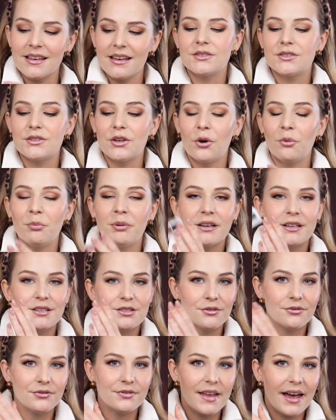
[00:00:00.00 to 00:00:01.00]
So because
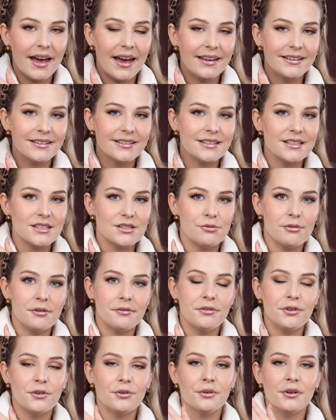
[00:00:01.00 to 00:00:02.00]
of that, this
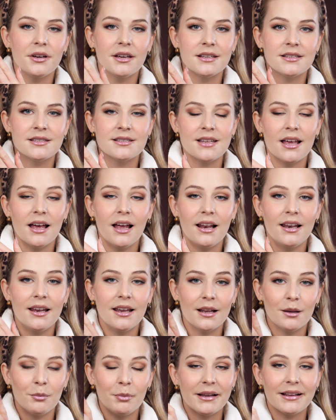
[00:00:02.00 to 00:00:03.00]
review is a
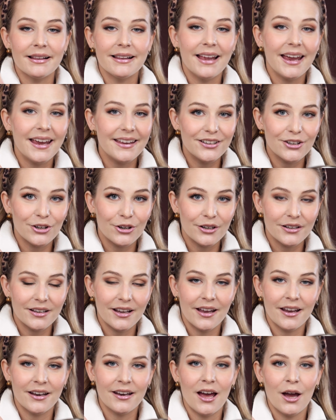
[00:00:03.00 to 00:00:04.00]
little bit later
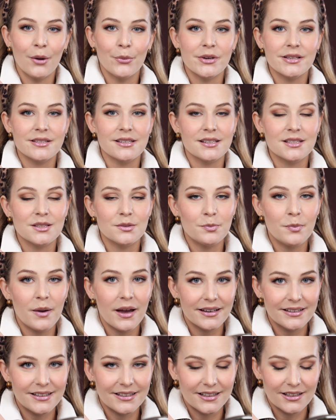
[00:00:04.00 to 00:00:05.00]
than I was
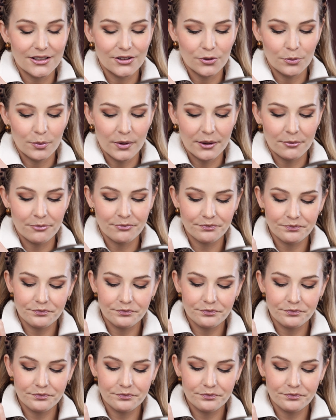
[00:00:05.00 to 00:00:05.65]
expected it to be.